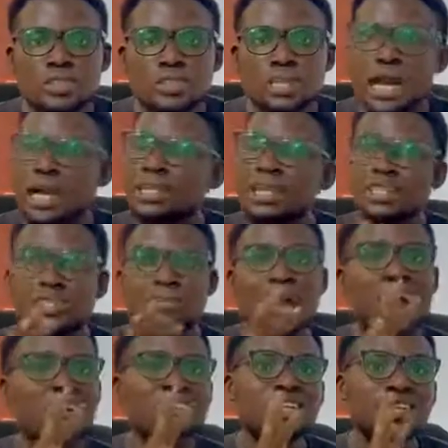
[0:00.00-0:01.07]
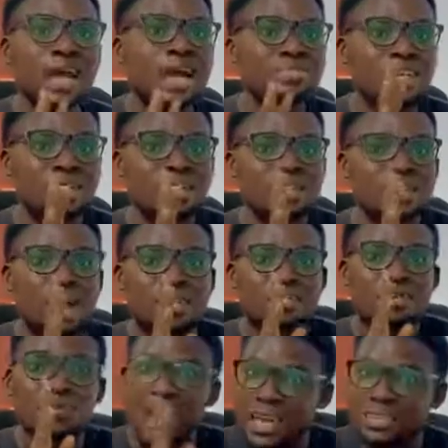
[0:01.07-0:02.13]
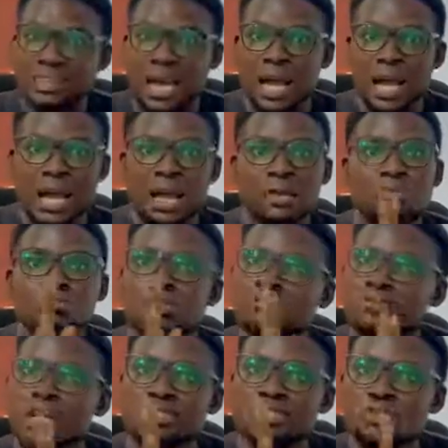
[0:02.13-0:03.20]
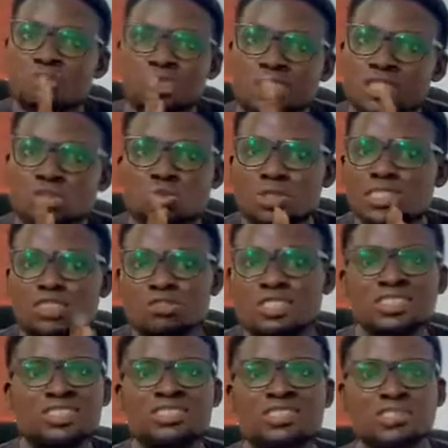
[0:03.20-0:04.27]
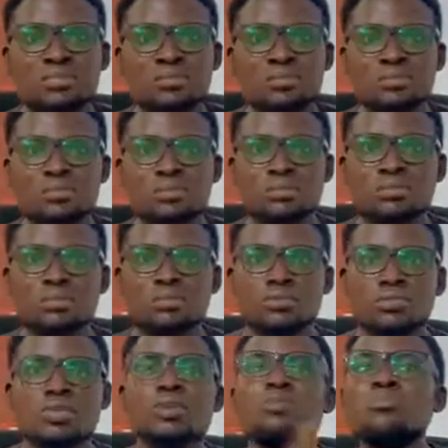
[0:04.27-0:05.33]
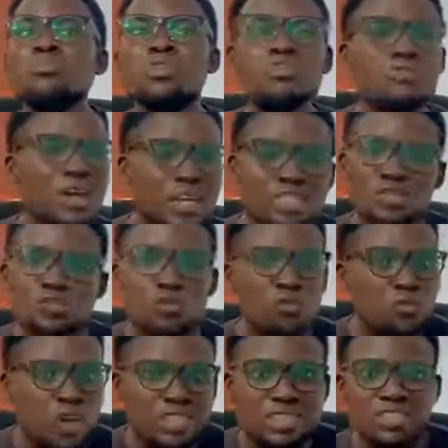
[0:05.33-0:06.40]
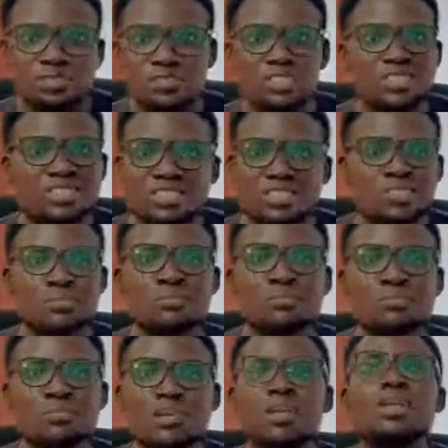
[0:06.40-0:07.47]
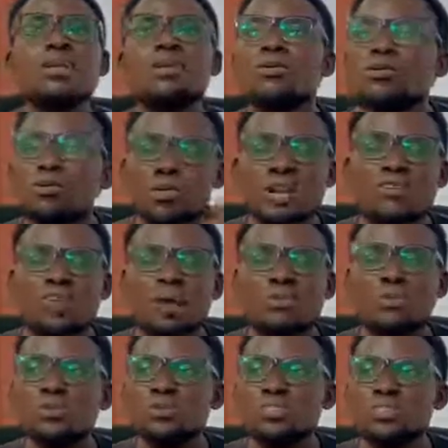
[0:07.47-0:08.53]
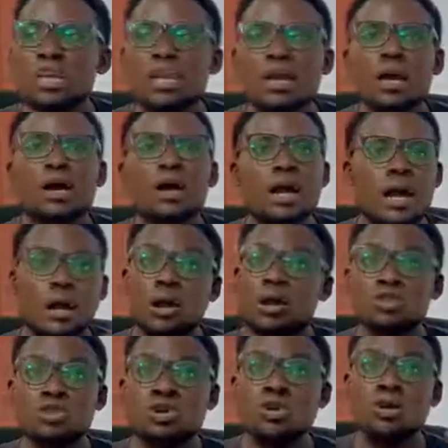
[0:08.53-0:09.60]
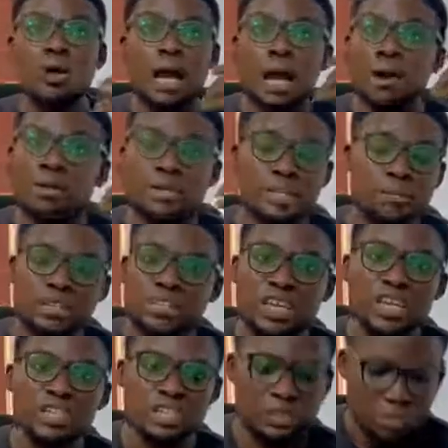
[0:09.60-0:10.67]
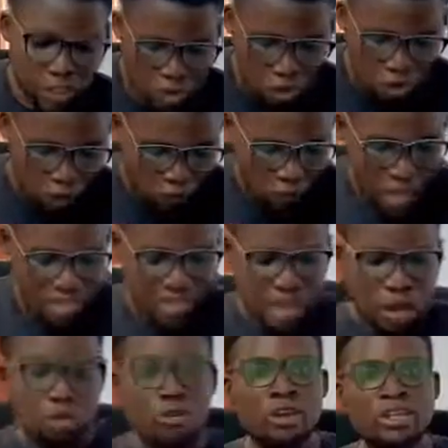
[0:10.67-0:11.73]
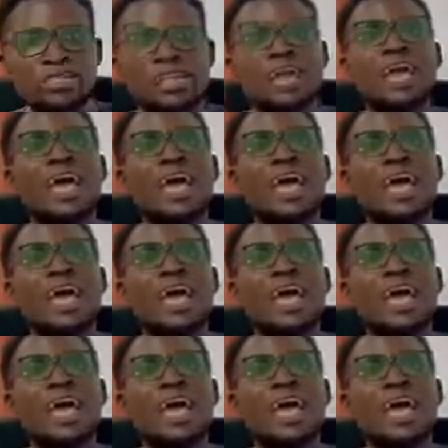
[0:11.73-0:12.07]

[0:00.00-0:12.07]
And that is why, as a writer, be ready to deal with criticism. Be ready to face criticism. Whatever people say, although I'll keep saying it, make sure your facts are correct.